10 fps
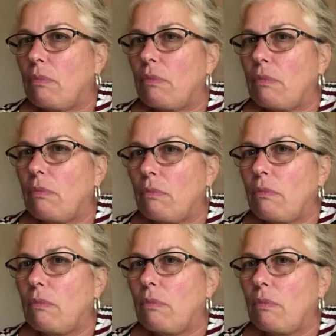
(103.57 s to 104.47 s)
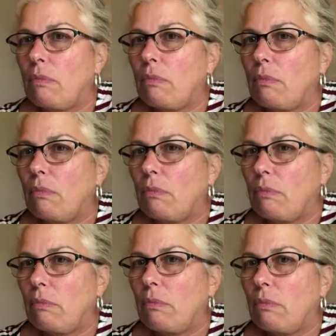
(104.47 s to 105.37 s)

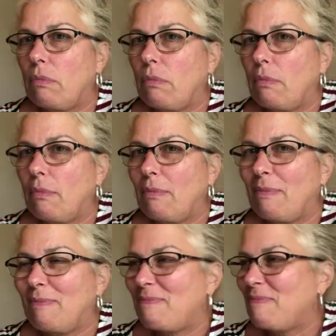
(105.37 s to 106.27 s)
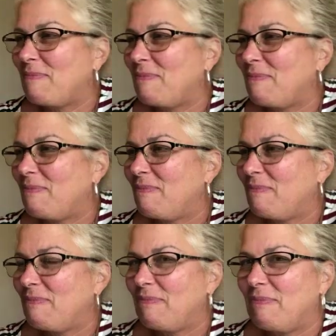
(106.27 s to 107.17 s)

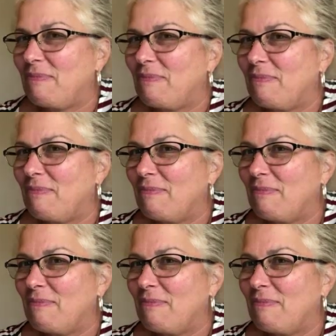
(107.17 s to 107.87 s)
This person isn't speaking.